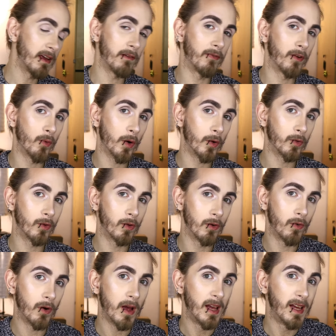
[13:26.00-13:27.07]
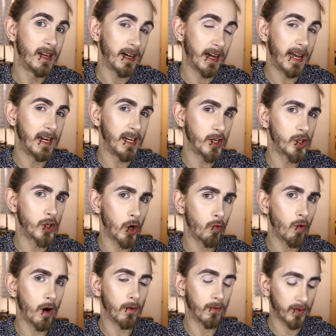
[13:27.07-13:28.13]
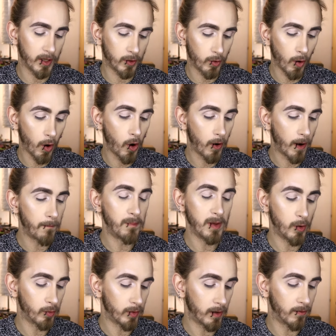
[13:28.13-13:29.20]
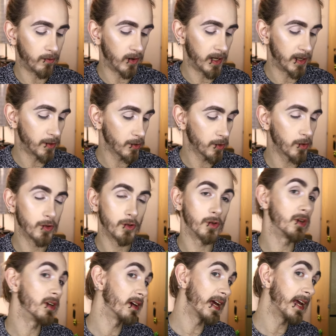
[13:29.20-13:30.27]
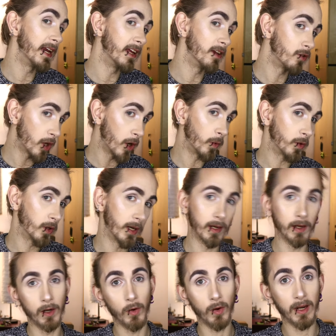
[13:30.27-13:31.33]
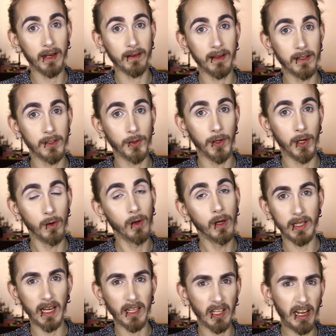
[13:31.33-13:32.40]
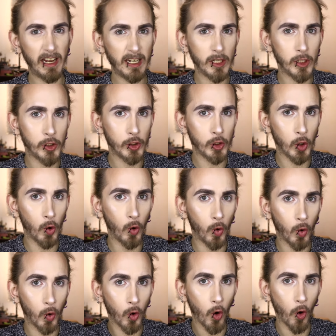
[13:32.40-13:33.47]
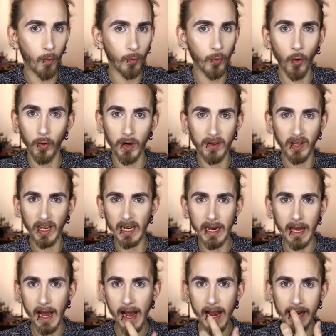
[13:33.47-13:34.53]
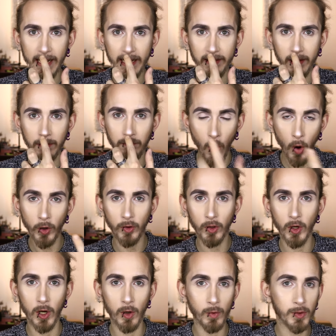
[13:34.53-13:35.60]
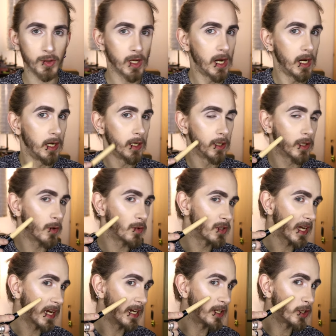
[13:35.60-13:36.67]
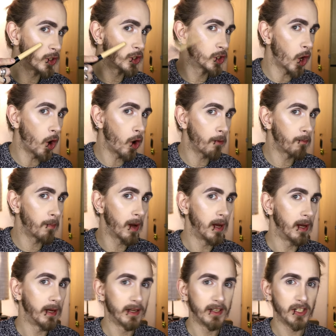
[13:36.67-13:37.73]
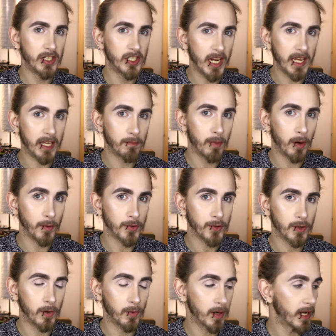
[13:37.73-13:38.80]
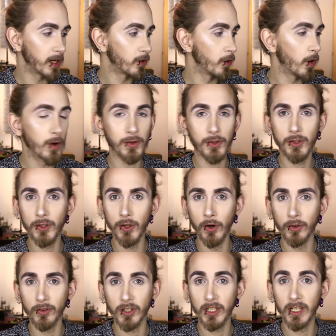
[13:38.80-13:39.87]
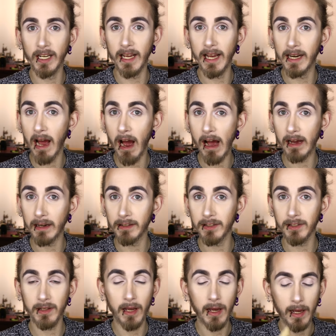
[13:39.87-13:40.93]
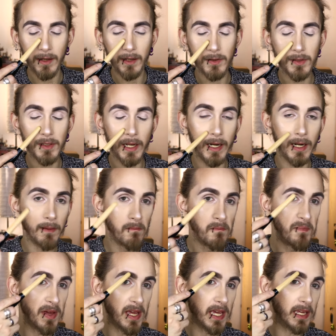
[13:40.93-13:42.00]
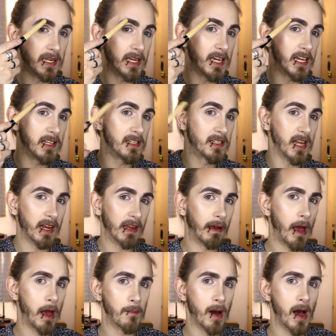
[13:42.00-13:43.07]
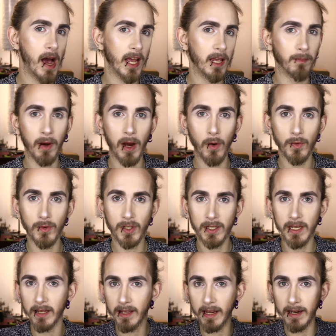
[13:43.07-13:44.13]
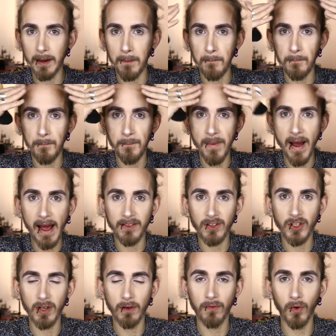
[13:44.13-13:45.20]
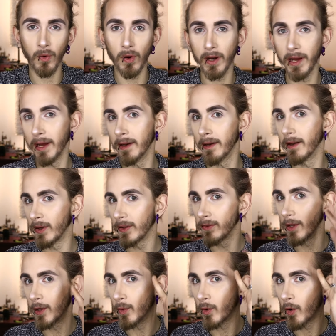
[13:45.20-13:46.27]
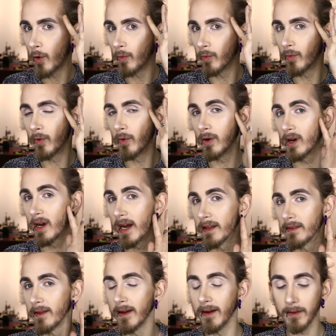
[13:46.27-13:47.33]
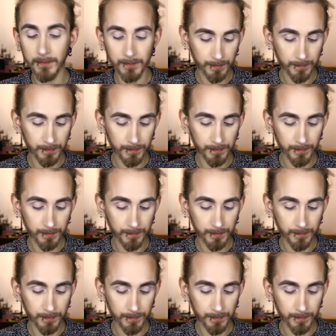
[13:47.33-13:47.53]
if you want to really show off that you are a beauty influencer, you should really totally look like this, you know. With that really strong contour, that really highlighted pointy nose, those really sharp cheekbones, you know, like you are surgically enhanced, and those really big Instagram eyebrows and that really patchy forehead with no contour right there.